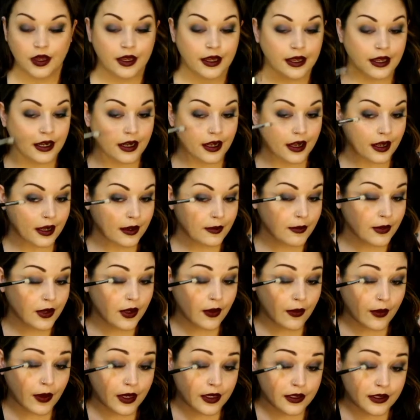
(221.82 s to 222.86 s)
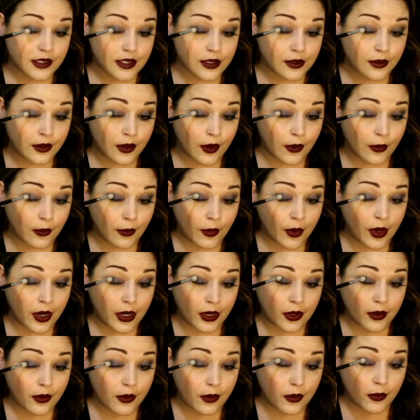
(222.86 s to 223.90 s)
And I am going to go
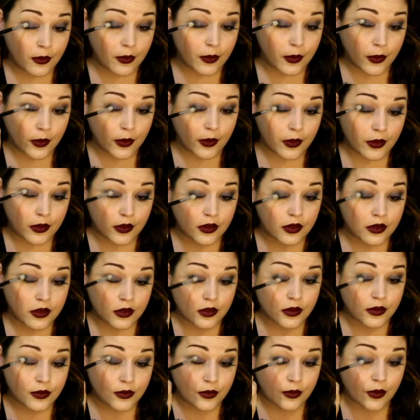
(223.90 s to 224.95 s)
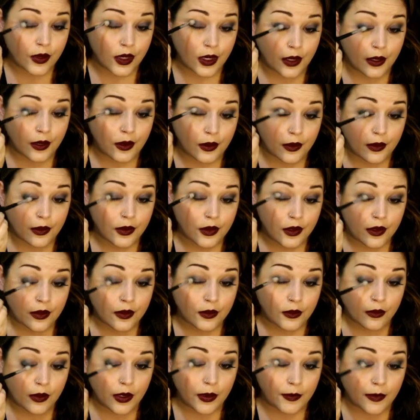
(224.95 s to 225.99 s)
right over where
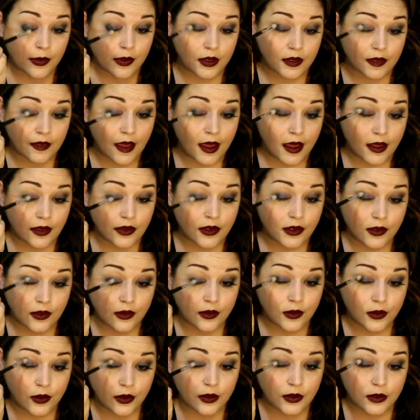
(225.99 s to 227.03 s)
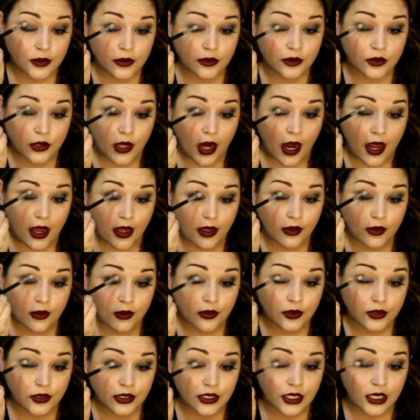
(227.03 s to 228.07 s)
we put that little
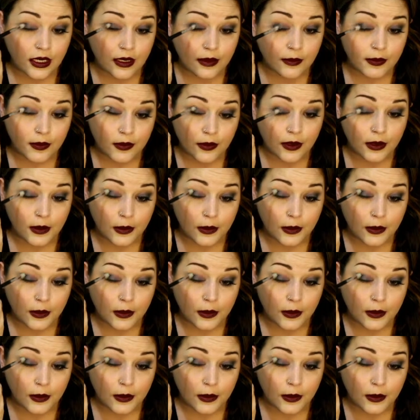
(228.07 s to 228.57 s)
triangle shape.